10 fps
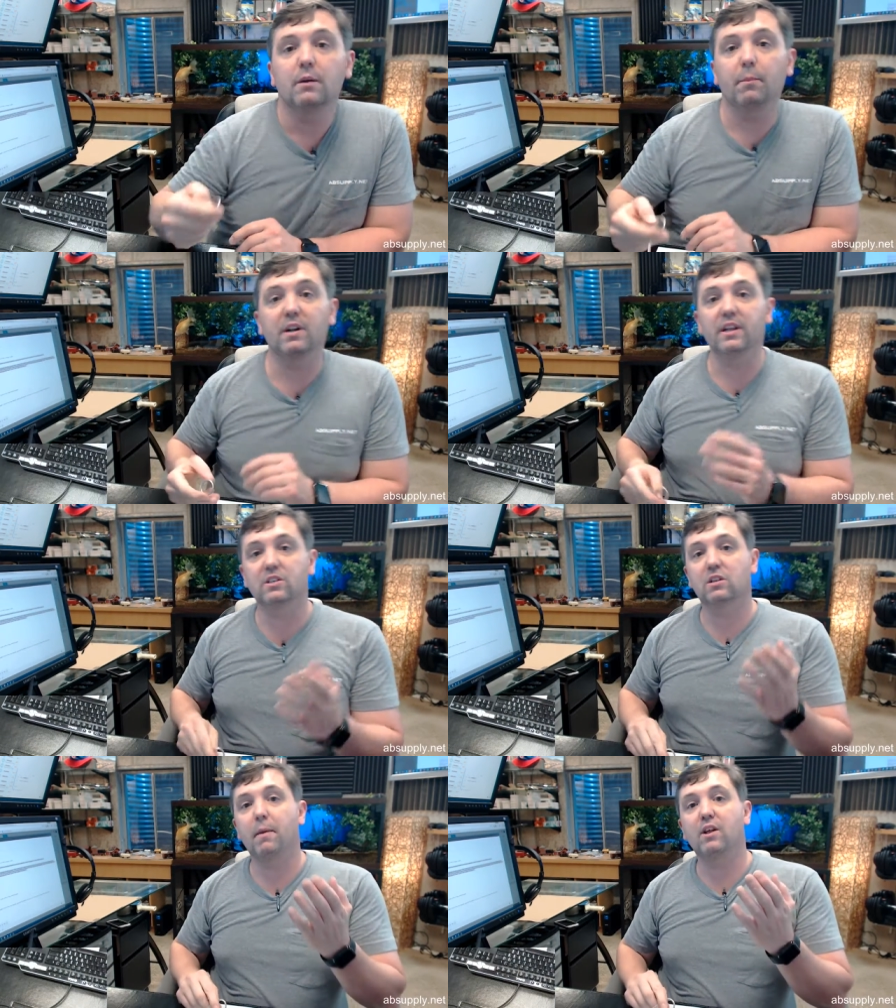but a link
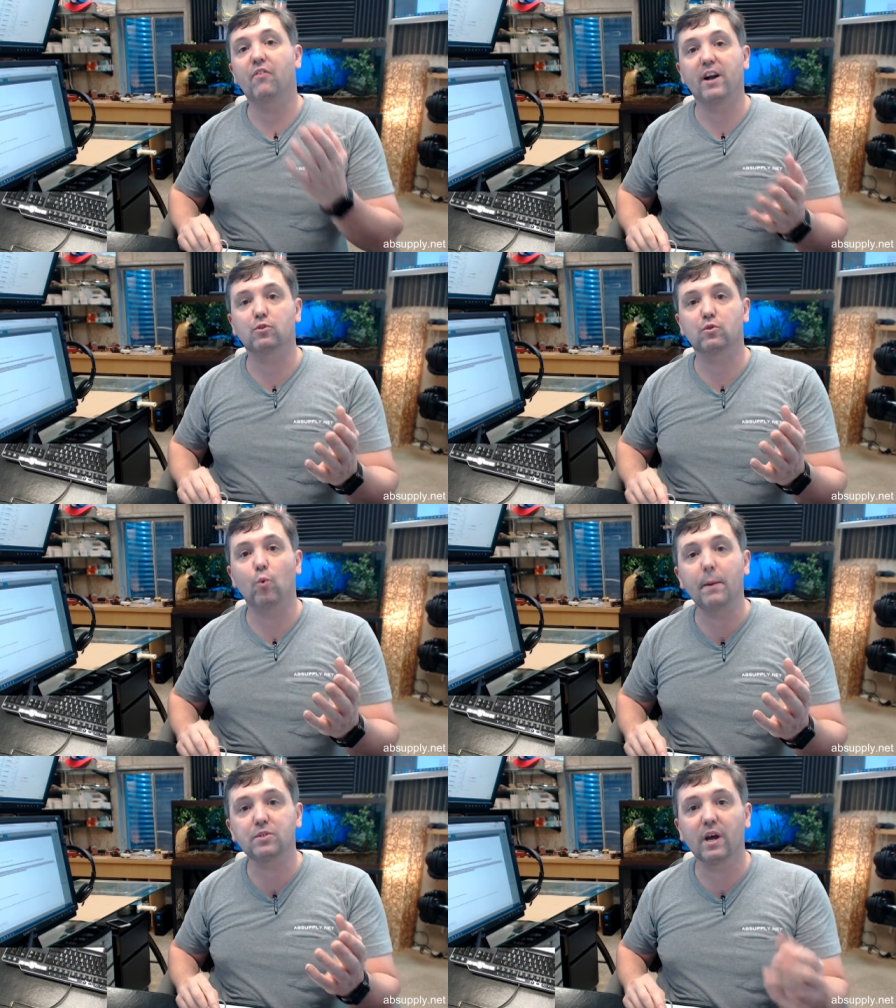to the manufacturer's
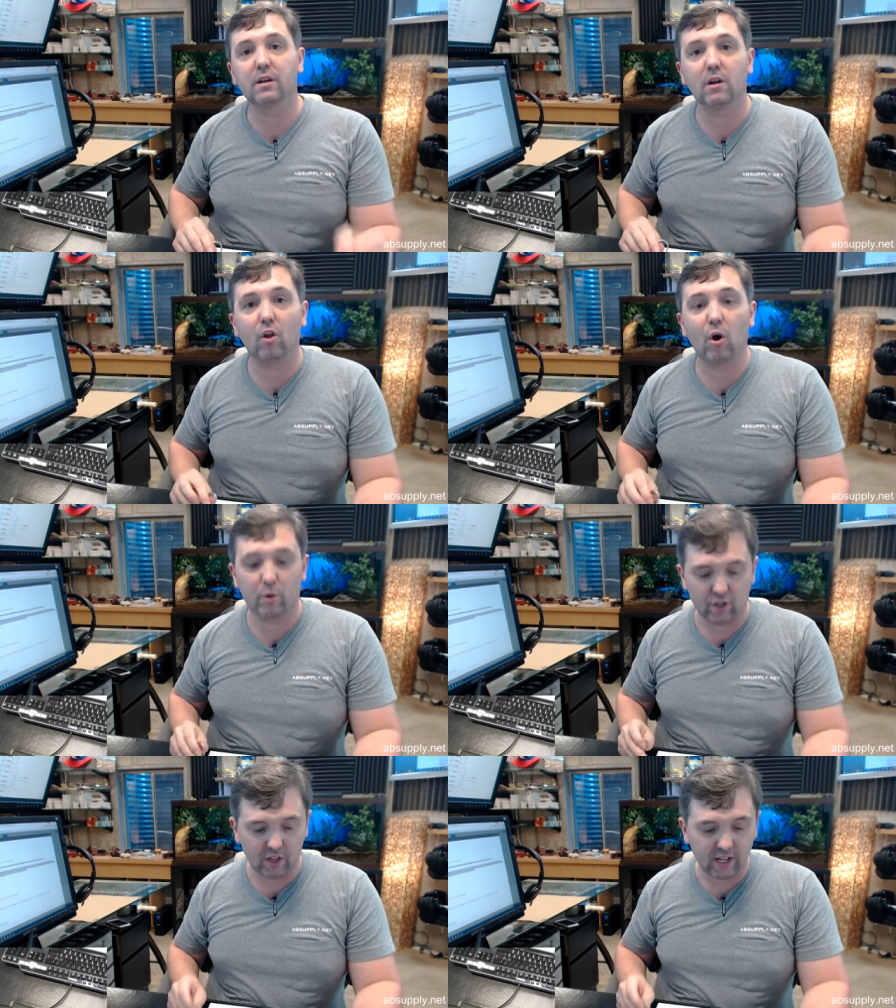website along
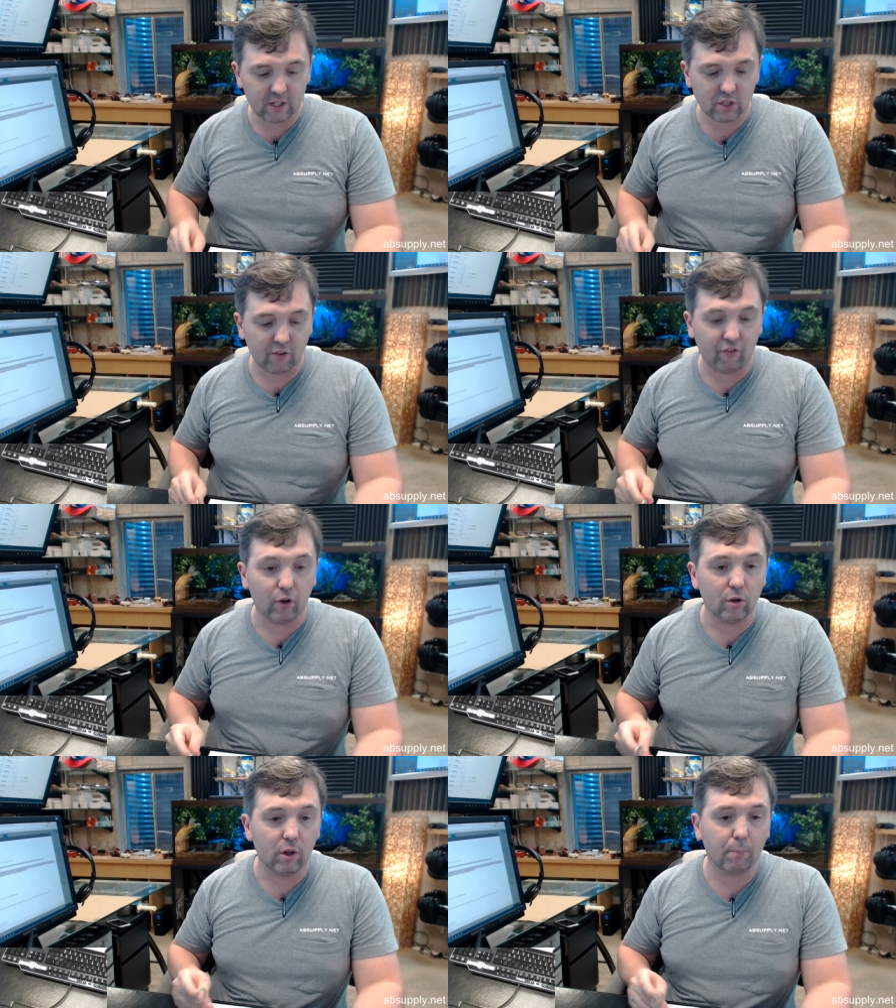with a link to the
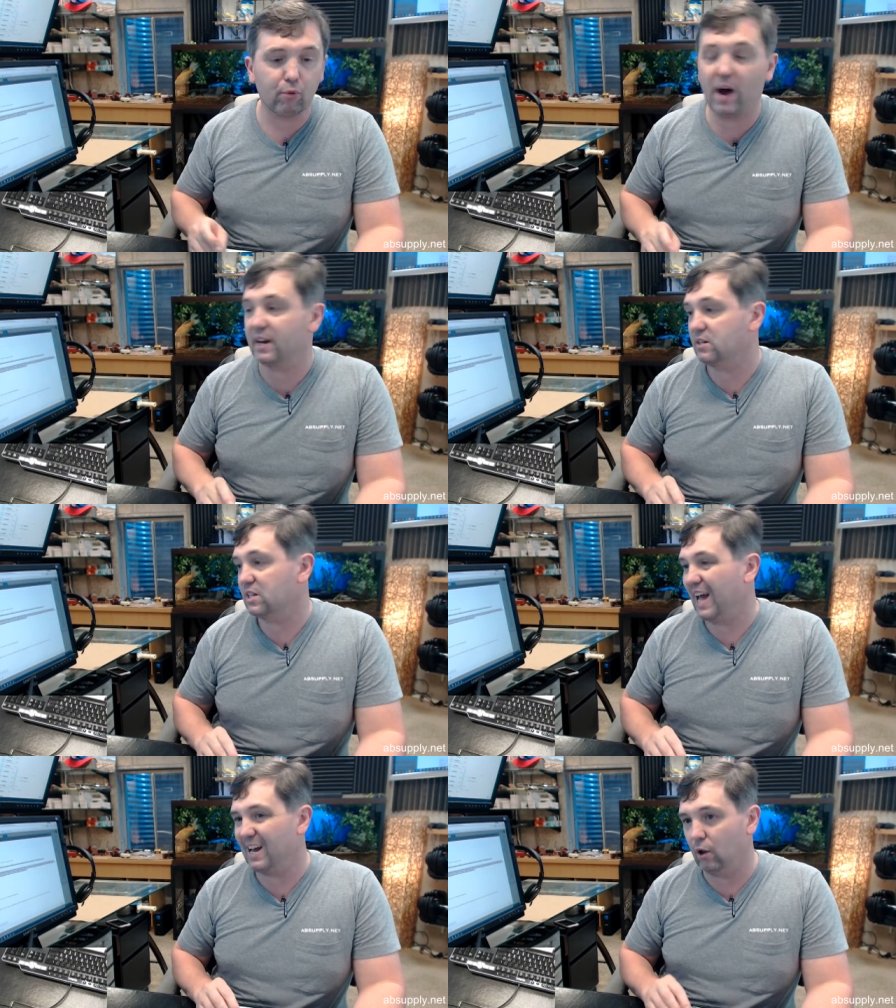full
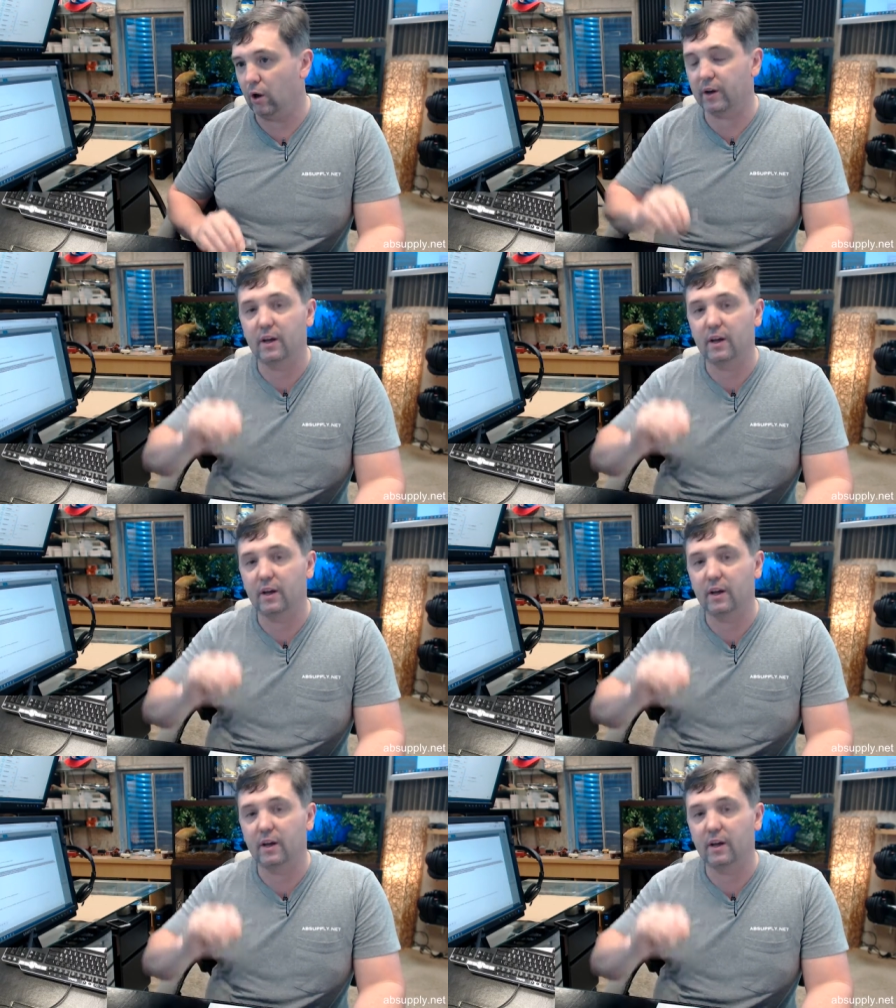product catalog.